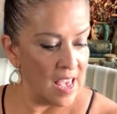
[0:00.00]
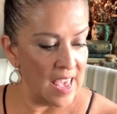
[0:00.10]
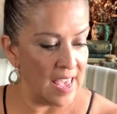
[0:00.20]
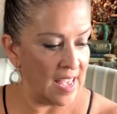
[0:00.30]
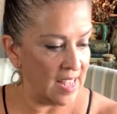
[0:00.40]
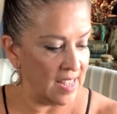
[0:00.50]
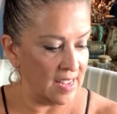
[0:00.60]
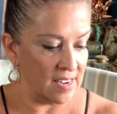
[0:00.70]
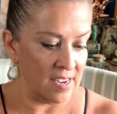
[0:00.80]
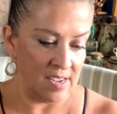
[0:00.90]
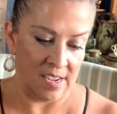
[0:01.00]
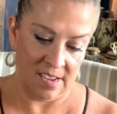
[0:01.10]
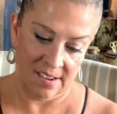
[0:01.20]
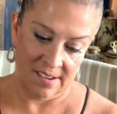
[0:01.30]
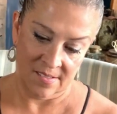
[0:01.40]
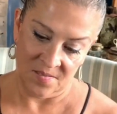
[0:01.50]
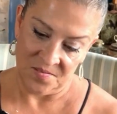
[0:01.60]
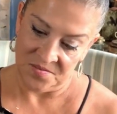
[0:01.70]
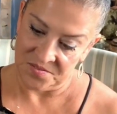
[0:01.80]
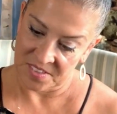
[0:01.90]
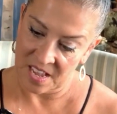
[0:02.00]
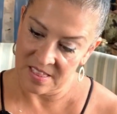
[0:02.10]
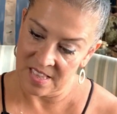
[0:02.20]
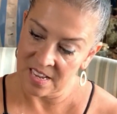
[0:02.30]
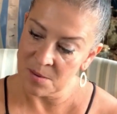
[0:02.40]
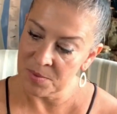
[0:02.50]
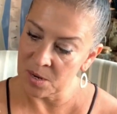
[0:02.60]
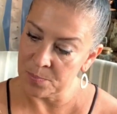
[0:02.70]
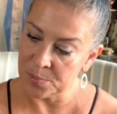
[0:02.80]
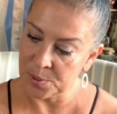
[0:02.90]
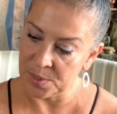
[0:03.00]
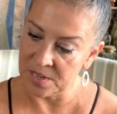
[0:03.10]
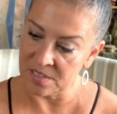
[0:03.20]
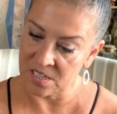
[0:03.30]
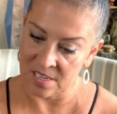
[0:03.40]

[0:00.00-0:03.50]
and I think I'm gonna put